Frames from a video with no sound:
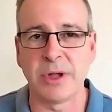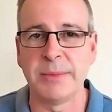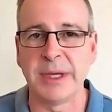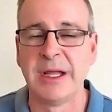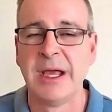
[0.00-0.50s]
I
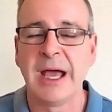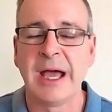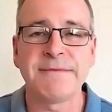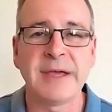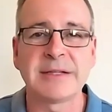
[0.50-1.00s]
mean,
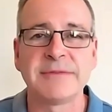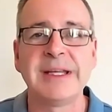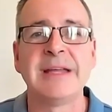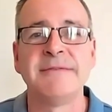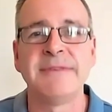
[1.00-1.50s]

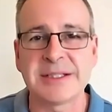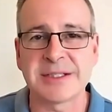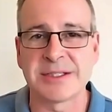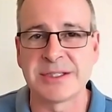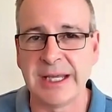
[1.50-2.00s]
effectively,
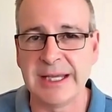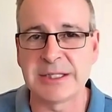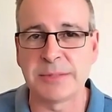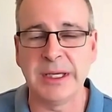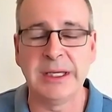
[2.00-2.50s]
investors need
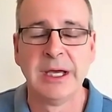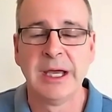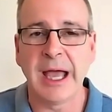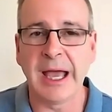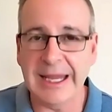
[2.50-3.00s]
to
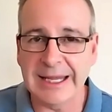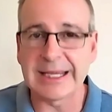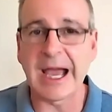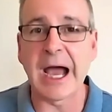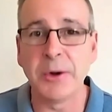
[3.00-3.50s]
be
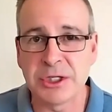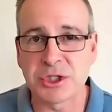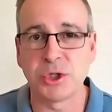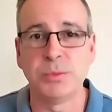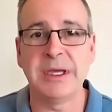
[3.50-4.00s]

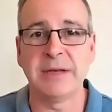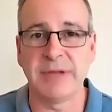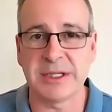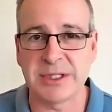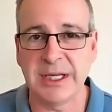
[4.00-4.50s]
encouraged to be
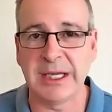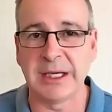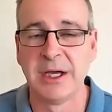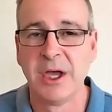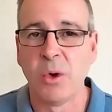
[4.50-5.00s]
investing
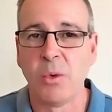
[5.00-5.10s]
here.